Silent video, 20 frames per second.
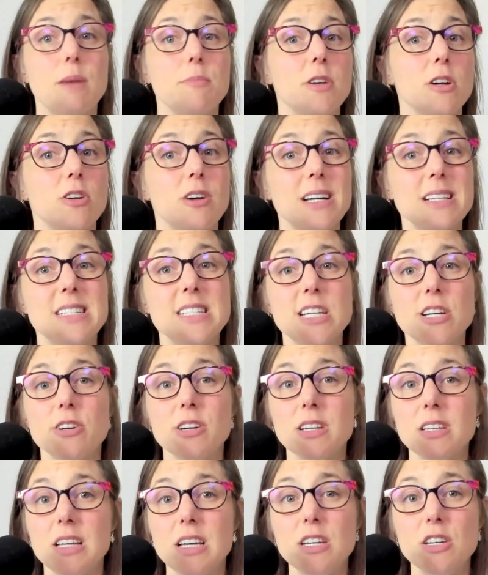the
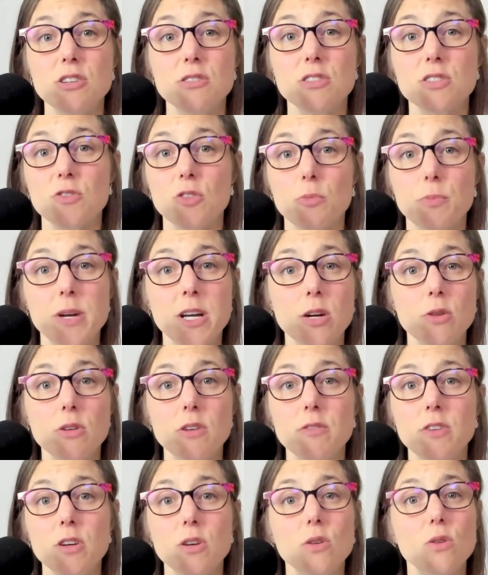criteria they used for peer
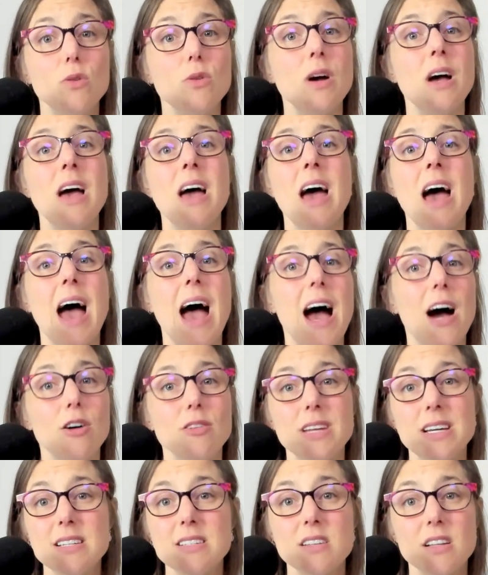review, how
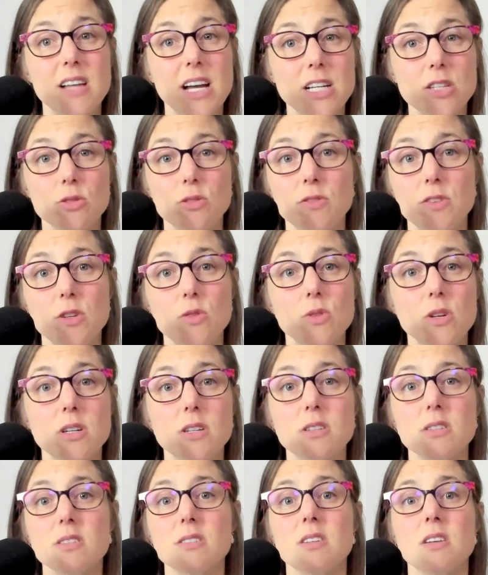they select
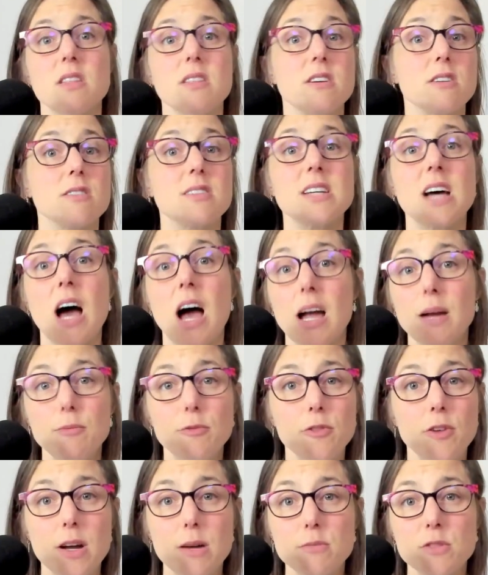reviewers, their
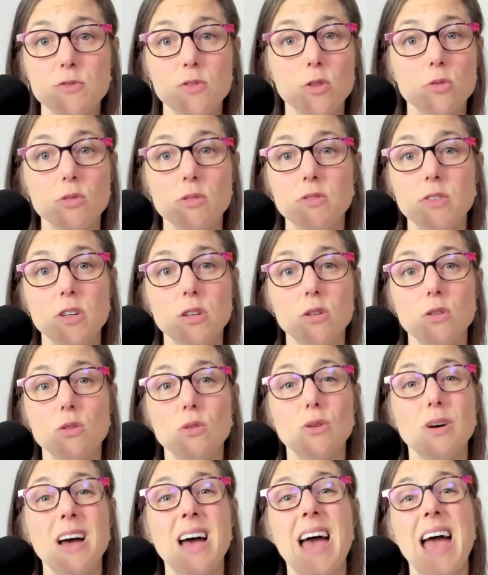timeframes for
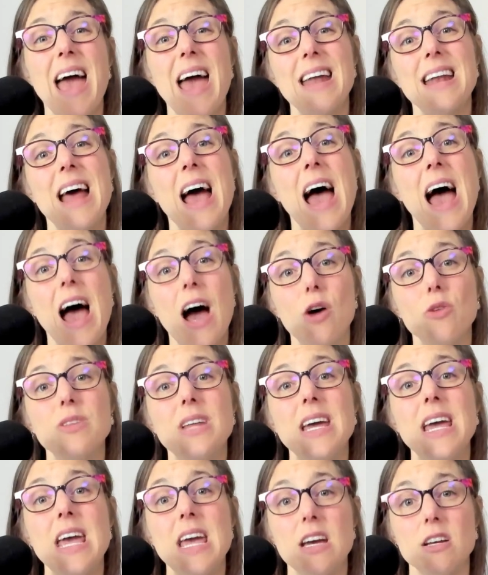review, and how
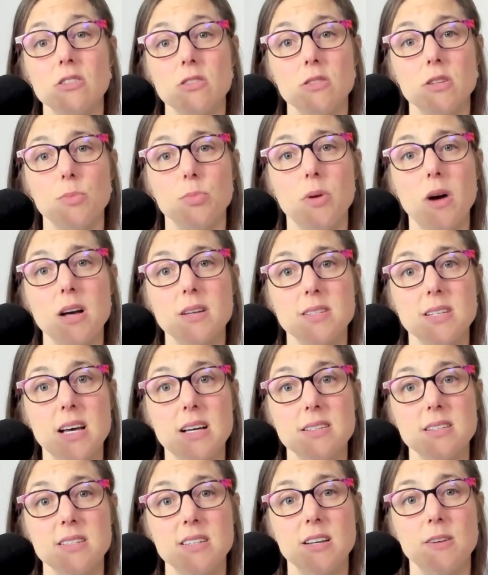they handle the
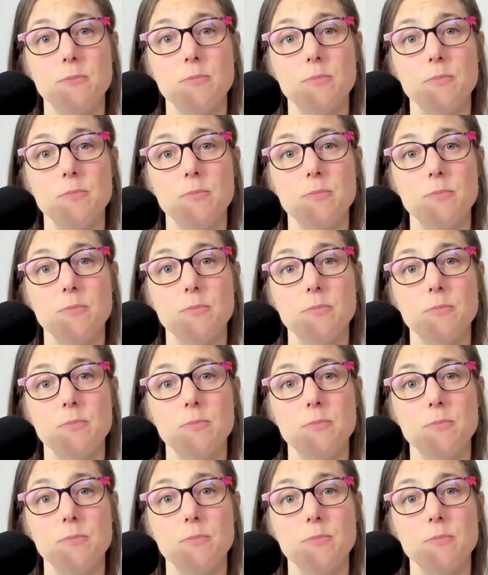process.